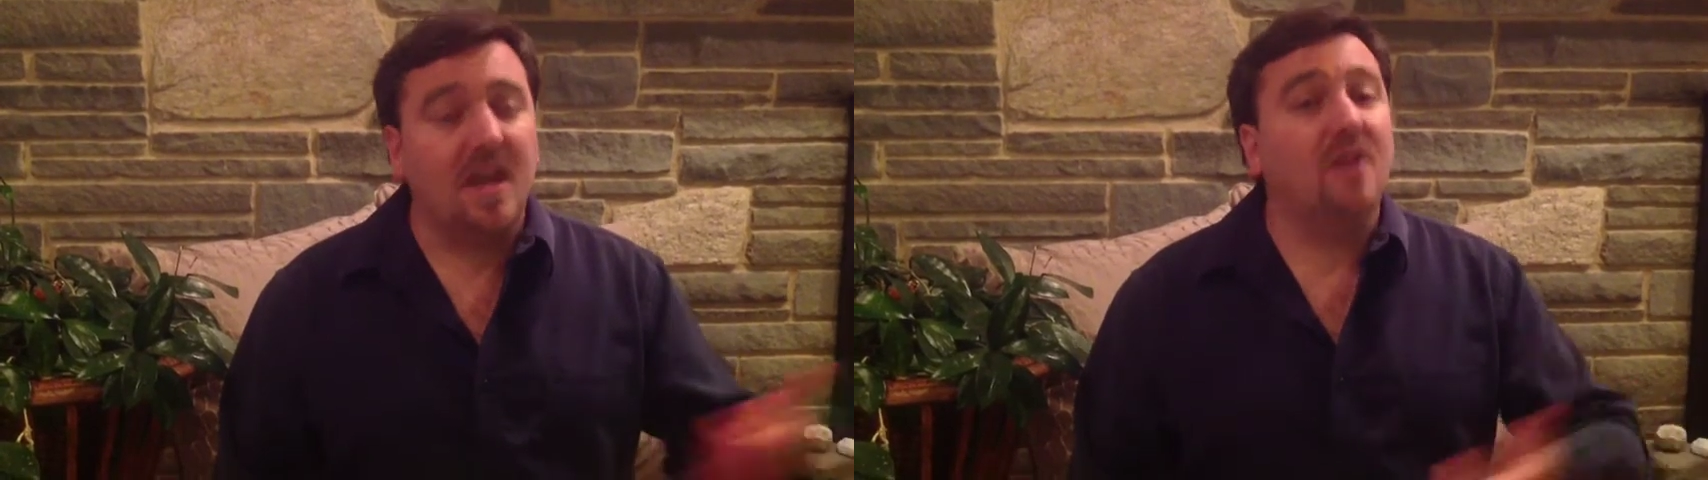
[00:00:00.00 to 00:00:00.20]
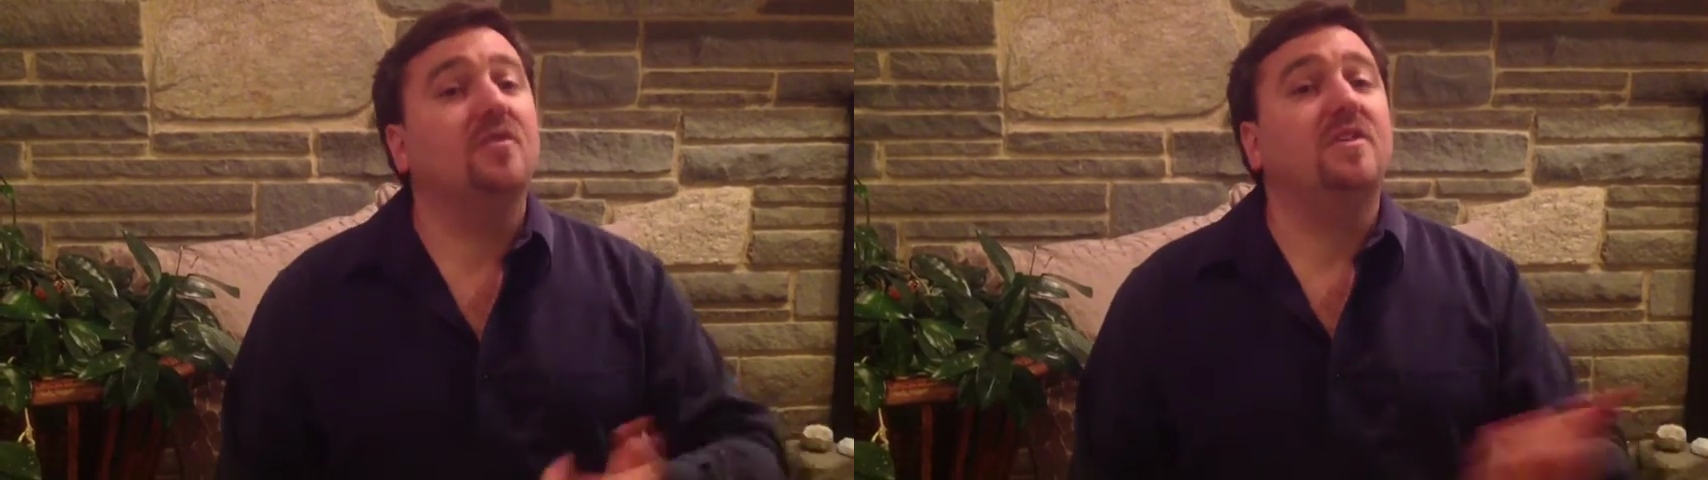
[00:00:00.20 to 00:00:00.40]

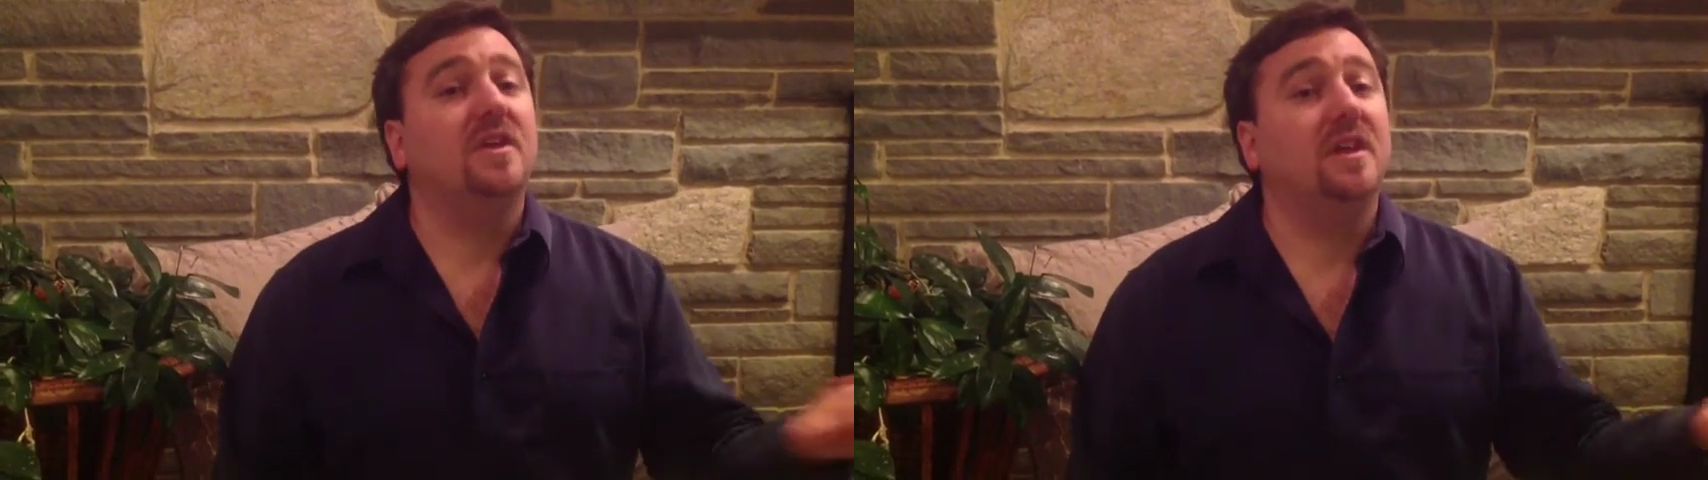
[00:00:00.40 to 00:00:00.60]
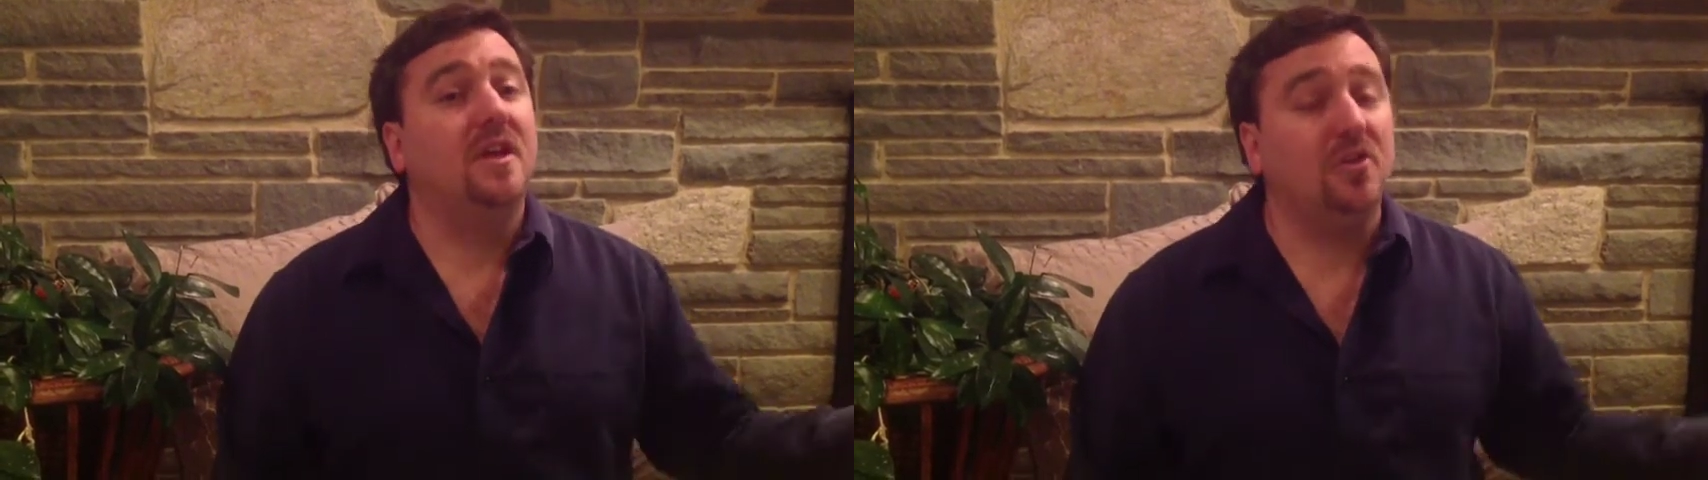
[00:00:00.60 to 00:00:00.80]

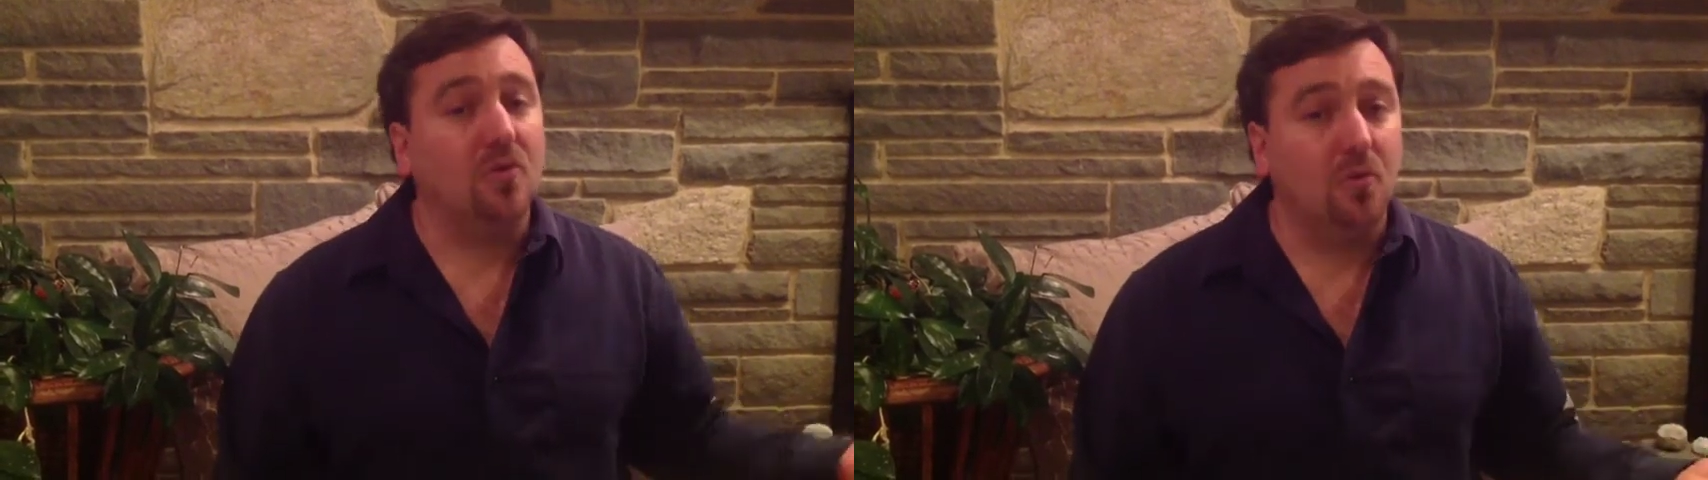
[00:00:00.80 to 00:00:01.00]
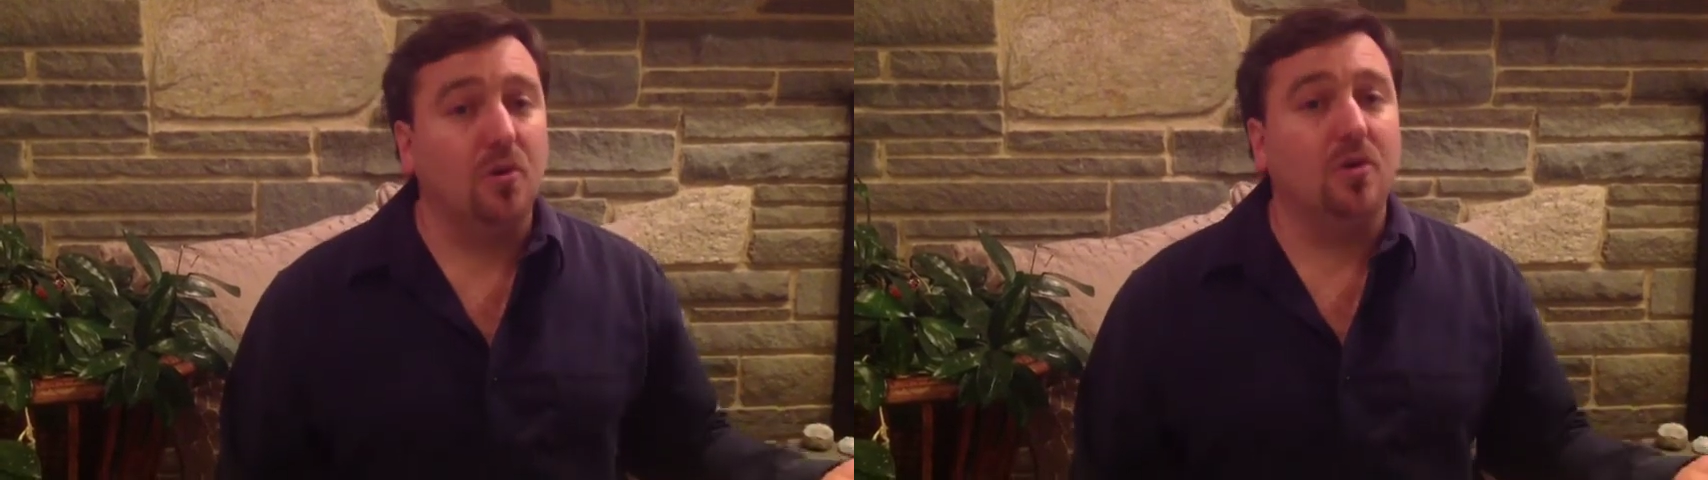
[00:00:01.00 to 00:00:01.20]
everything in
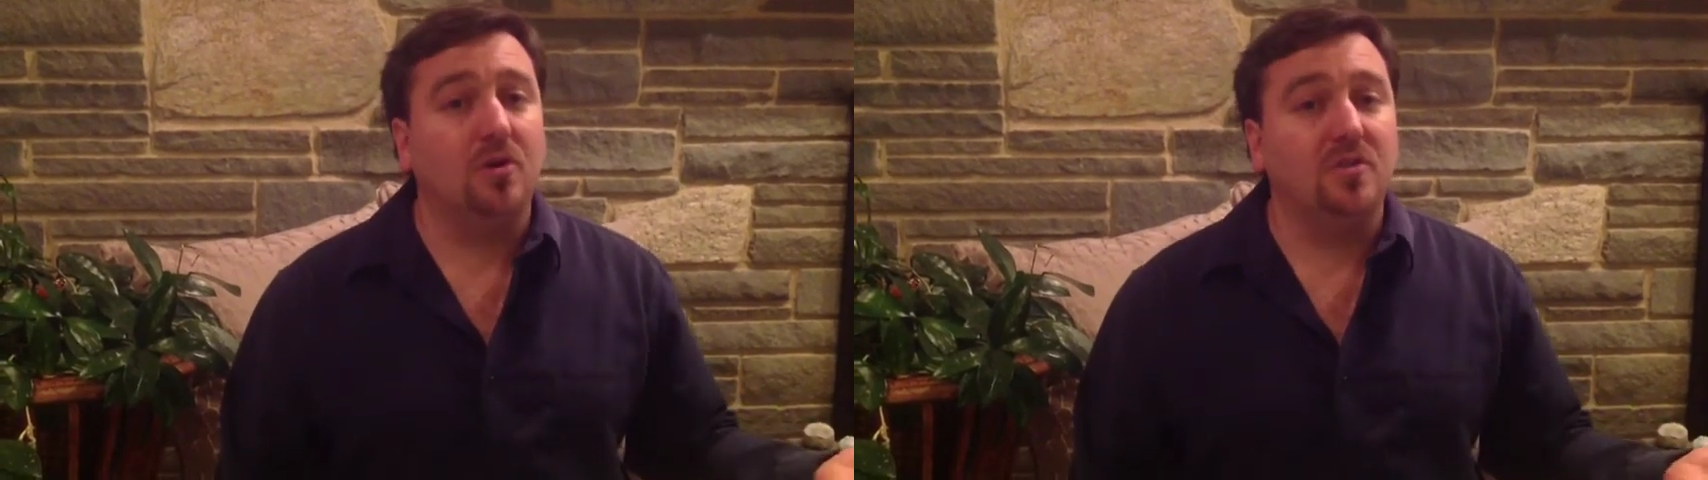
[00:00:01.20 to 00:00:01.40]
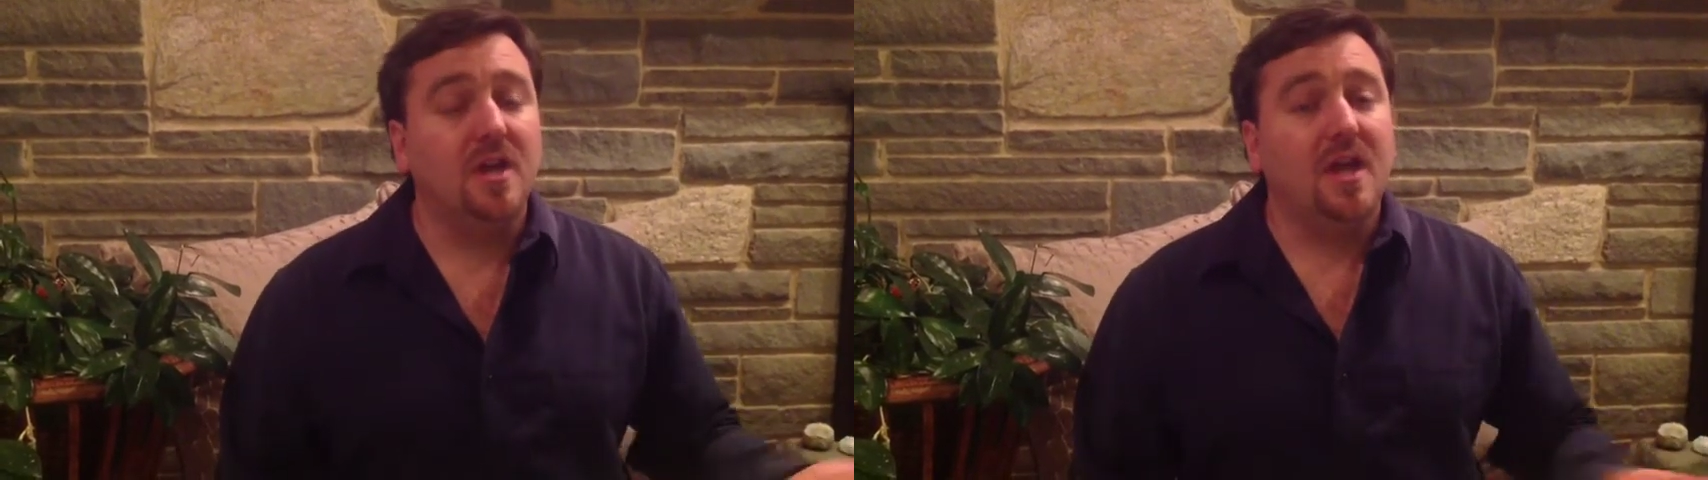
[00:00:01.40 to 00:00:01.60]
your world